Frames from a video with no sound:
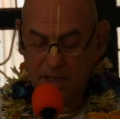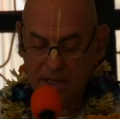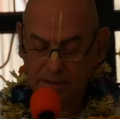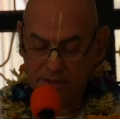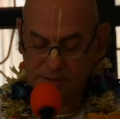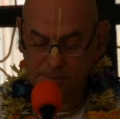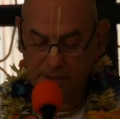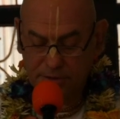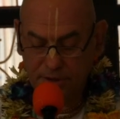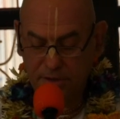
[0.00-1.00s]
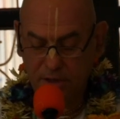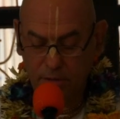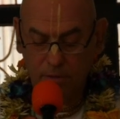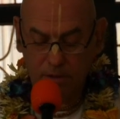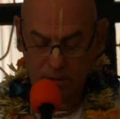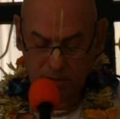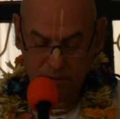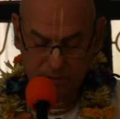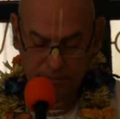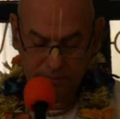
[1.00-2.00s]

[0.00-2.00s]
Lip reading: in this material world.